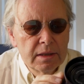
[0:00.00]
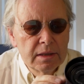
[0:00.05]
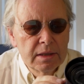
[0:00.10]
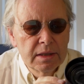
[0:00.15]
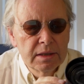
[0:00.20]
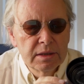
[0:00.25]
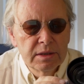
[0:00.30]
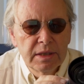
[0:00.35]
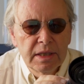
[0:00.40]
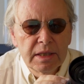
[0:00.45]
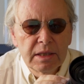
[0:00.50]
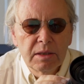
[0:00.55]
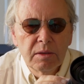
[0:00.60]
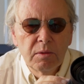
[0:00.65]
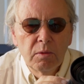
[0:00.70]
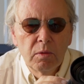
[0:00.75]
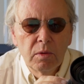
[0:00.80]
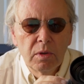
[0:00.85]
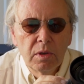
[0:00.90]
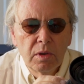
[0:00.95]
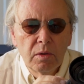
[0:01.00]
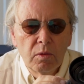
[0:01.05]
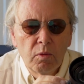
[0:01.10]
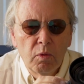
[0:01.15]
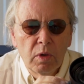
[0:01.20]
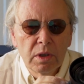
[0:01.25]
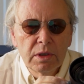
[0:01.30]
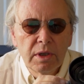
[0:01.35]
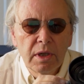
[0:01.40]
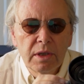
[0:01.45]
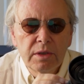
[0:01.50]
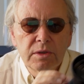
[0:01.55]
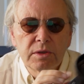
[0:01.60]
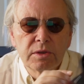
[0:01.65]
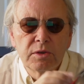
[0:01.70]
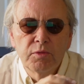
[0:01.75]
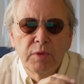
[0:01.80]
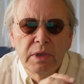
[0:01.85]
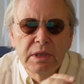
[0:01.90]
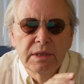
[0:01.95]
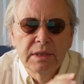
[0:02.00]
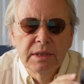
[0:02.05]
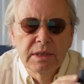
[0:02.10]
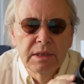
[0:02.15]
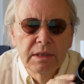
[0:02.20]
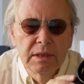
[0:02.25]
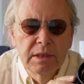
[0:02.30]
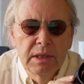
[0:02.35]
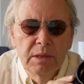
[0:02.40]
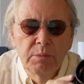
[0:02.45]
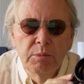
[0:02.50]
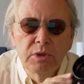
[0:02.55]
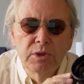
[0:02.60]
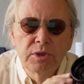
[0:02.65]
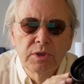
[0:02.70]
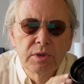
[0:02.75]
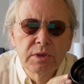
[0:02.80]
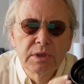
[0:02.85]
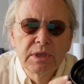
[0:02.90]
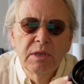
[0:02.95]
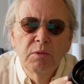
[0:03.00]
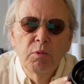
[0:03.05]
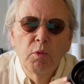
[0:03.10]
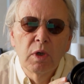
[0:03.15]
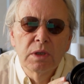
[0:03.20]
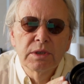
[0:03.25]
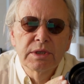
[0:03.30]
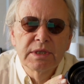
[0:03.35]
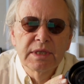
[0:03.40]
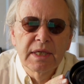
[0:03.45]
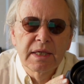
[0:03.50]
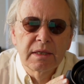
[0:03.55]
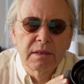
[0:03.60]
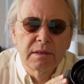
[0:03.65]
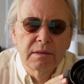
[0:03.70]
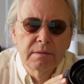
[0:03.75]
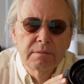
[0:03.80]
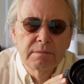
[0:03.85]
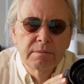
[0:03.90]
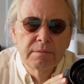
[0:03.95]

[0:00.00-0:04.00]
can take 120 images in 1 second.